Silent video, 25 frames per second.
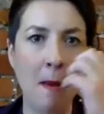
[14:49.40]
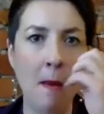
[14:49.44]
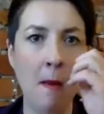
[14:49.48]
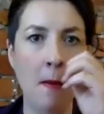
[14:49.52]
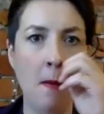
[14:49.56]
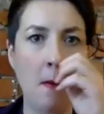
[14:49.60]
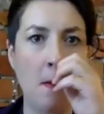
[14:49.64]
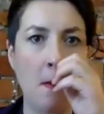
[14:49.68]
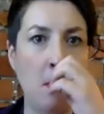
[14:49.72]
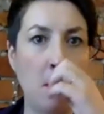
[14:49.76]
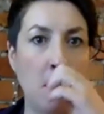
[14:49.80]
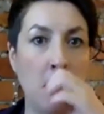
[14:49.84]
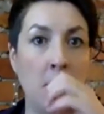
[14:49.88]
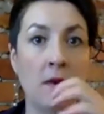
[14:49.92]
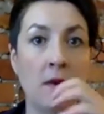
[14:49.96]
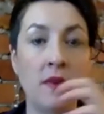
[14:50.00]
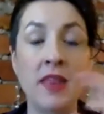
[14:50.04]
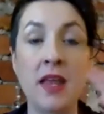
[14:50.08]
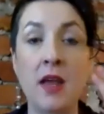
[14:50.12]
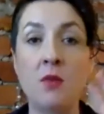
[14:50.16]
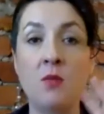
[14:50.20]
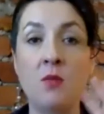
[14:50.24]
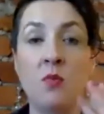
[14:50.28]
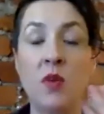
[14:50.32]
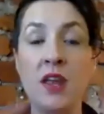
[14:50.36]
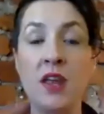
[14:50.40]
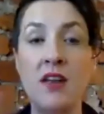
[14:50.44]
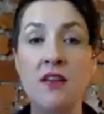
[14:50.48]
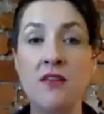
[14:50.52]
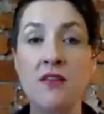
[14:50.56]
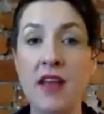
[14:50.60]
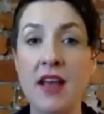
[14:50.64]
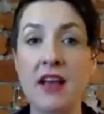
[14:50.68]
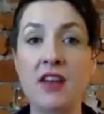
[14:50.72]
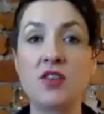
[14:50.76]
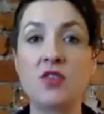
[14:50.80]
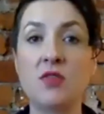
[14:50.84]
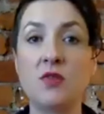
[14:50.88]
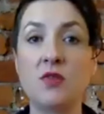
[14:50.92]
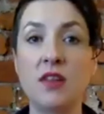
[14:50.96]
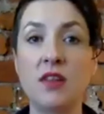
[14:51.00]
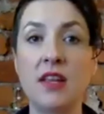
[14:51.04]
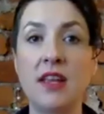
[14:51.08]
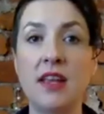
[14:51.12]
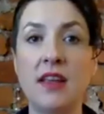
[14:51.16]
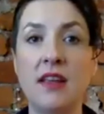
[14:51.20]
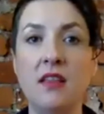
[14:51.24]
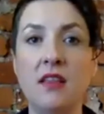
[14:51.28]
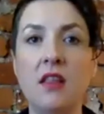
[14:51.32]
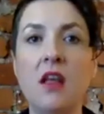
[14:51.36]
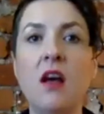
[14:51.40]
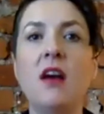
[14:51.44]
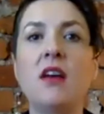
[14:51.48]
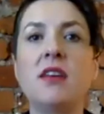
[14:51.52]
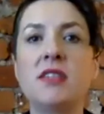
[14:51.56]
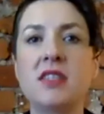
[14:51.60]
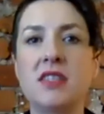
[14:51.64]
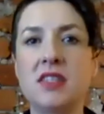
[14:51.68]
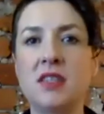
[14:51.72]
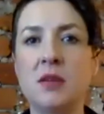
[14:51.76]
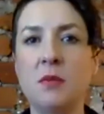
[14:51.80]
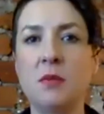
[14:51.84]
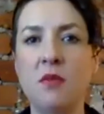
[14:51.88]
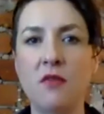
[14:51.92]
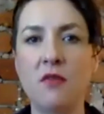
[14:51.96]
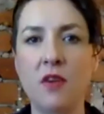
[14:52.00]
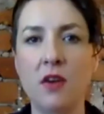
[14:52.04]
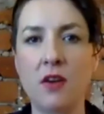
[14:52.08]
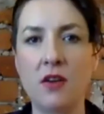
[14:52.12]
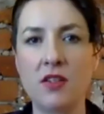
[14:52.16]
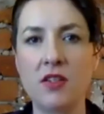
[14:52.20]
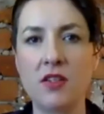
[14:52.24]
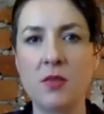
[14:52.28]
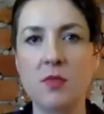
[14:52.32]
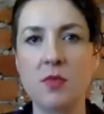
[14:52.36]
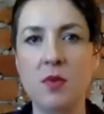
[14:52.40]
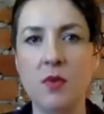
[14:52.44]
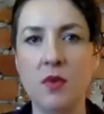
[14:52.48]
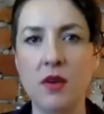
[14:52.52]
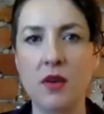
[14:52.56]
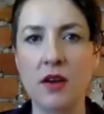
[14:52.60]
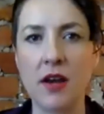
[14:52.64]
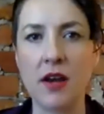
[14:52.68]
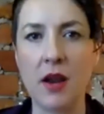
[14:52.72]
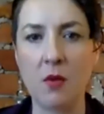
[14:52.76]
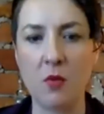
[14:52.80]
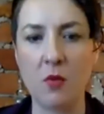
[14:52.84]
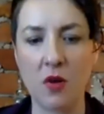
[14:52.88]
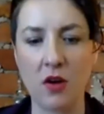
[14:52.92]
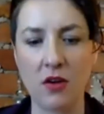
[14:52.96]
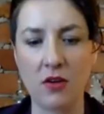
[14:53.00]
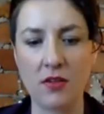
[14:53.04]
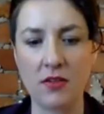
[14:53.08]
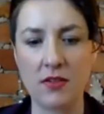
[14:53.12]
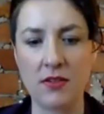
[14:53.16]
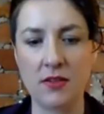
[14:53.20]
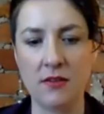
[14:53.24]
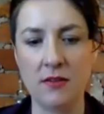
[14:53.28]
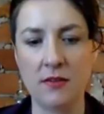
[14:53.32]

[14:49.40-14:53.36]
or that we have actually lost some of our support networks.